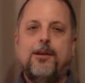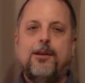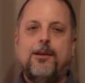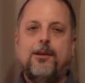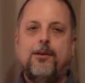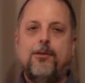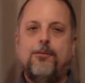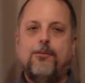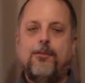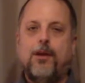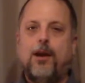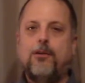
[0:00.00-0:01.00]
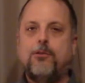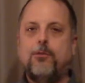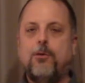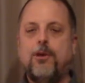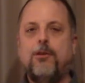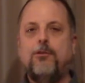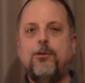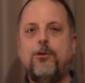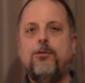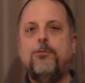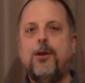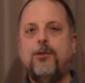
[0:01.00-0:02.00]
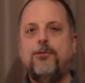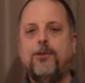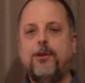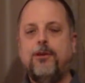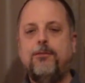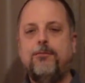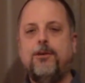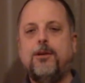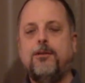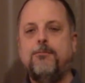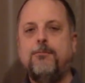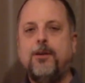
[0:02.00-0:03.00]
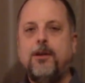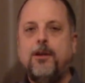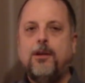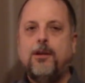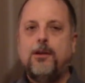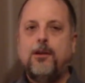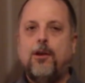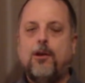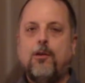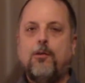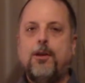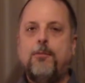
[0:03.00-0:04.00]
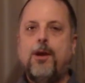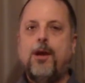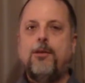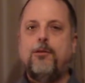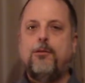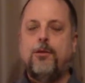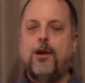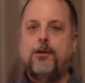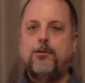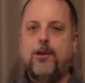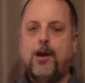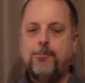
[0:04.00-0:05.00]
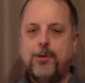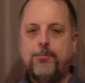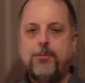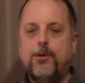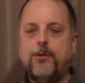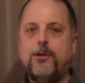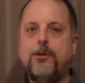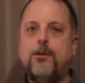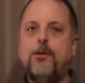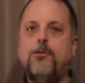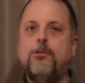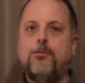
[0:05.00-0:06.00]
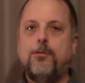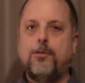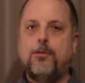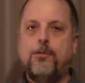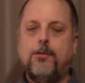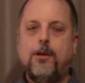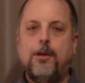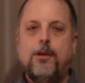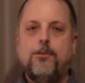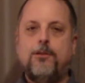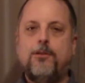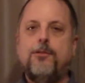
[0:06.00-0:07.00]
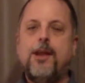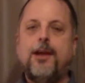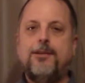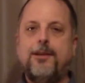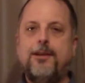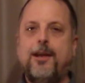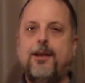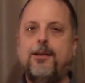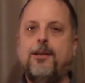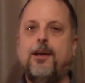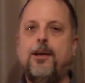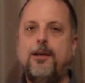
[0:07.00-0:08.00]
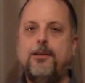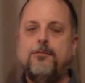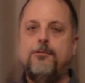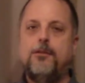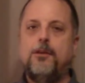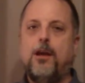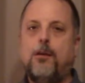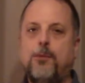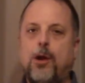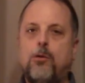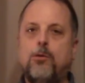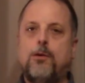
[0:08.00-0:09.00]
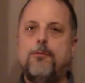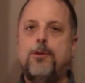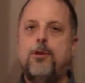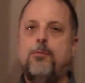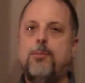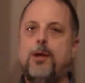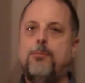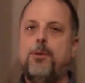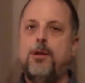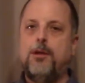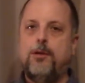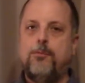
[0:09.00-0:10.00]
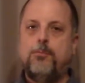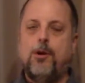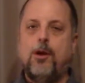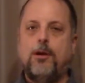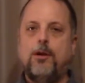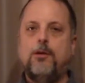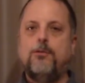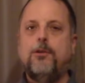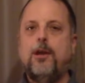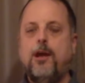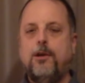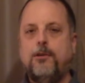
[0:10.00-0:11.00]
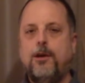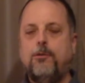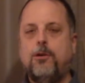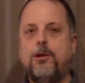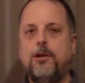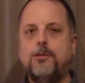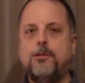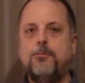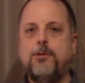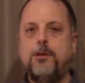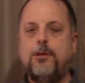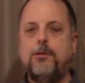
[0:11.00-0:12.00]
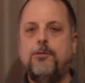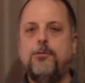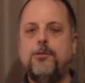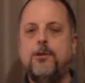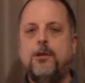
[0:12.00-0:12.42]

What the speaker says: You know, I just want to introduce myself. Not only am I the director, I've been building cues since 1988. I'm the owner of CueMan Billiard Products and Hightower Custom Cues.